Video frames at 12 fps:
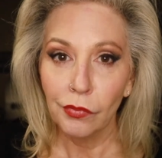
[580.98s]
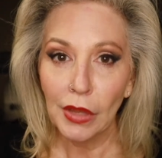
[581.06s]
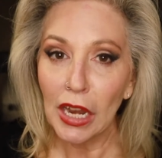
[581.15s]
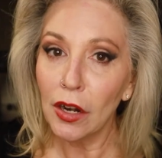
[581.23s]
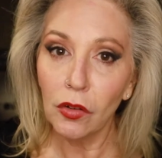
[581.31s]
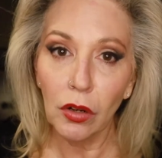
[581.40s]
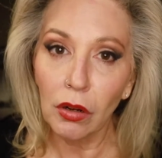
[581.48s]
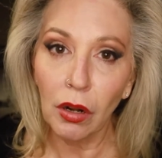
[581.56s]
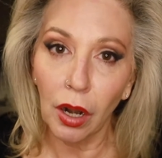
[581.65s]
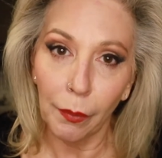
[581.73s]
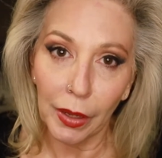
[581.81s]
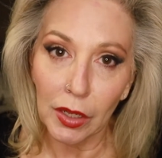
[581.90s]
They don't know
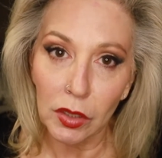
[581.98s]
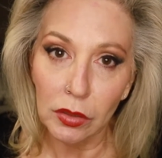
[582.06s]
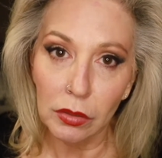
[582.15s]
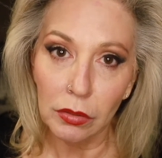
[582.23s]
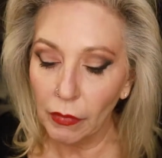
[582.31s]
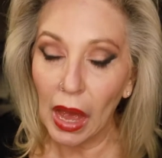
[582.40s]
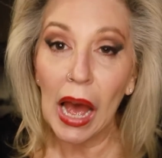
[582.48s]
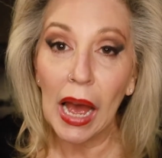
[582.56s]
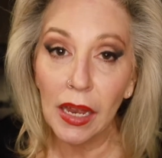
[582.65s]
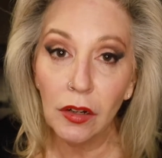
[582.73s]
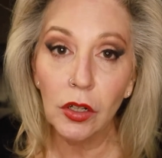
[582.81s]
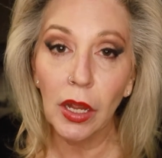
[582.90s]
karma.
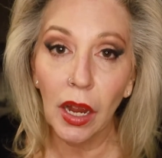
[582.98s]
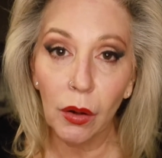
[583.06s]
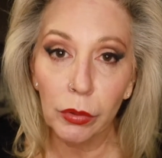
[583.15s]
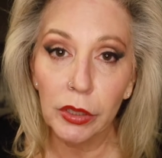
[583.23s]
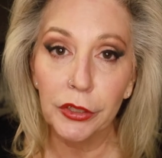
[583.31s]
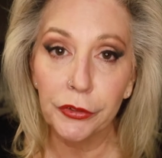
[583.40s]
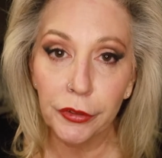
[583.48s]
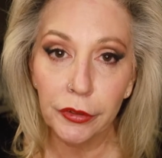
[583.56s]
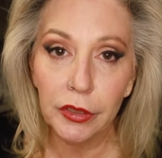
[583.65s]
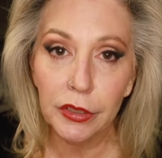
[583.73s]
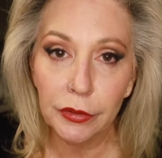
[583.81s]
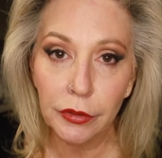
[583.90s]
I don't know how we're gonna do
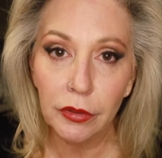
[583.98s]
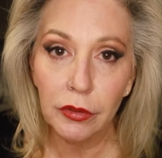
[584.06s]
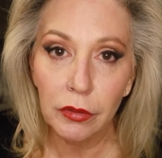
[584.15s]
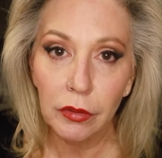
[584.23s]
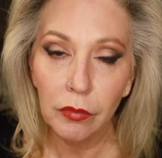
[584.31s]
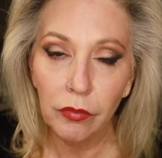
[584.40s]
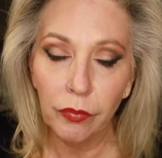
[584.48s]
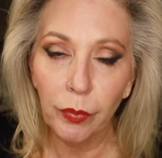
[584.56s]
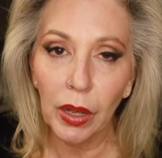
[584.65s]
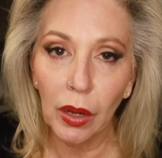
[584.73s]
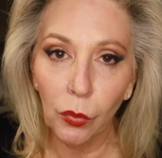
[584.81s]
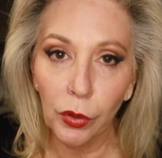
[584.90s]
this,
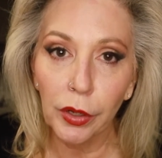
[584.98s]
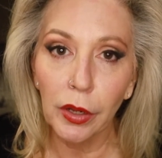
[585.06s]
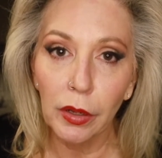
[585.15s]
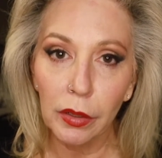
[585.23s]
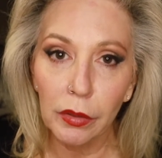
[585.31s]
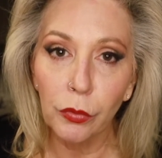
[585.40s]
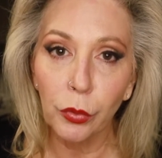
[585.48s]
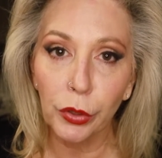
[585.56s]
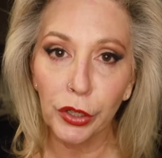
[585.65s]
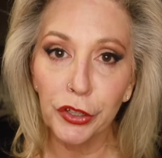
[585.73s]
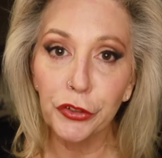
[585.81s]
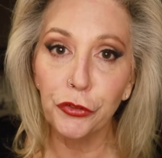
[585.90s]
but we're gonna we're
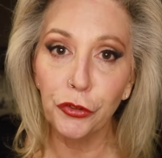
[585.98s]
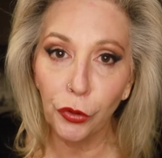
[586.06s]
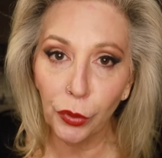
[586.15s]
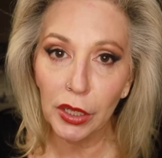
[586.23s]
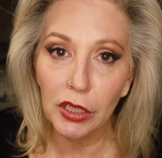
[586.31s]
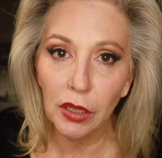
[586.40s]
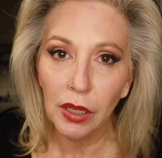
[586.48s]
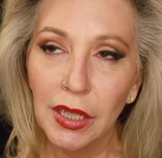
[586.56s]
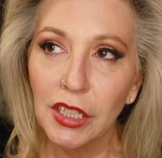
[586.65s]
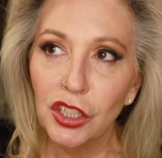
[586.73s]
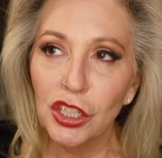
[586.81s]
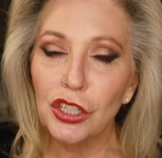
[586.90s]
gonna do it.
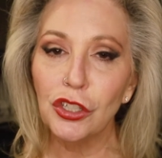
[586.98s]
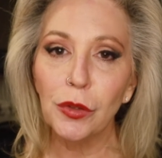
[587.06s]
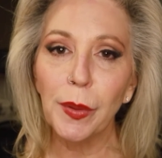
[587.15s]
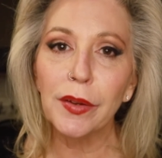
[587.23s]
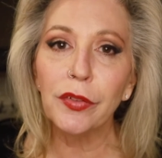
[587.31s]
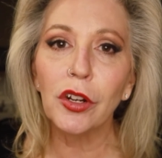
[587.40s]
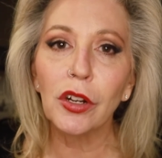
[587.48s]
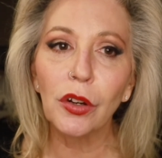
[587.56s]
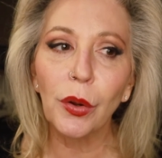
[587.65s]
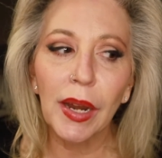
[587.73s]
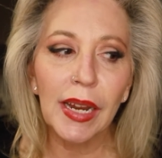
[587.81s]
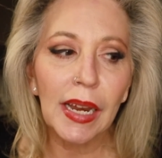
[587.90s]
She's too big for her
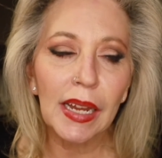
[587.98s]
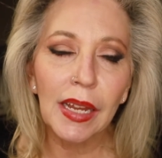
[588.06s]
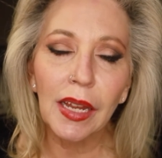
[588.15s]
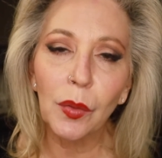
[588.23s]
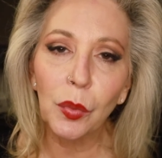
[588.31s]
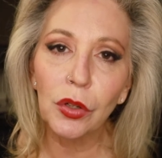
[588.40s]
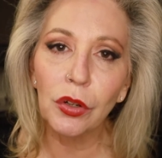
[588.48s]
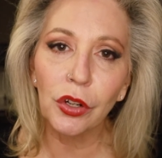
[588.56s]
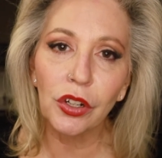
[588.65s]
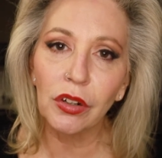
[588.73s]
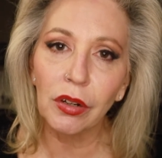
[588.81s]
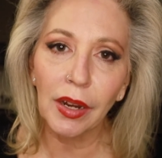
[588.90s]
crate. I can't put her in
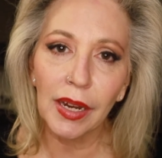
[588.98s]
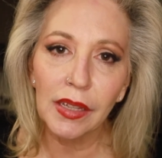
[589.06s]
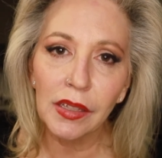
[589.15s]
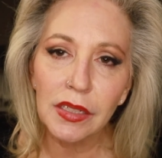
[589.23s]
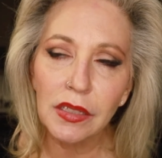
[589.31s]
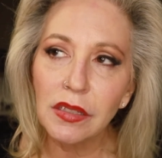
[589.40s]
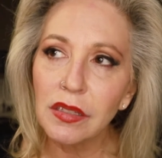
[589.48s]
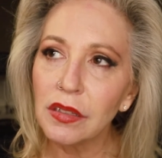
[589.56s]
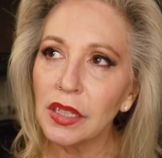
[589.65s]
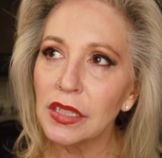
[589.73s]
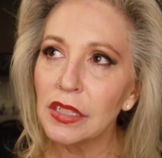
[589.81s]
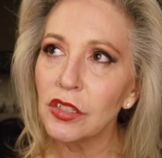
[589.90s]
her crate. That's
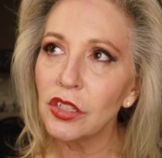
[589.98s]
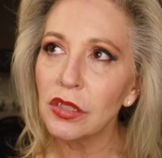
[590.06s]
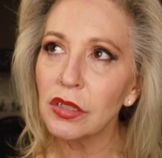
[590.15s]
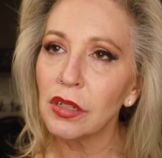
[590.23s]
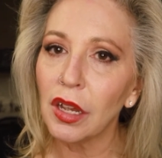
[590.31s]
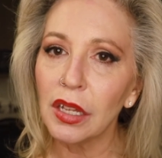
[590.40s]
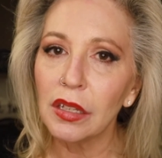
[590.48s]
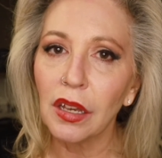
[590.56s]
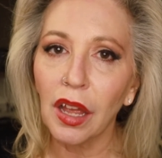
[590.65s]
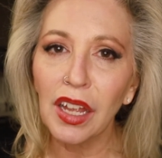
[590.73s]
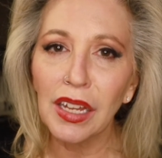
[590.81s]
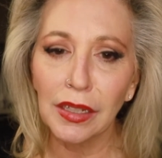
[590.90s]
that's just not
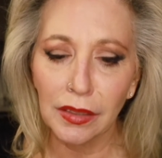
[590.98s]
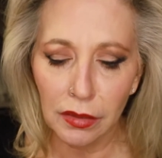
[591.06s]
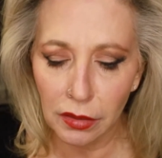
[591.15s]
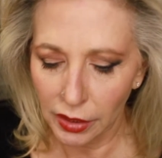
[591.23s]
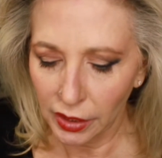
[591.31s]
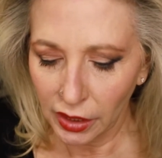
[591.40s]
nice.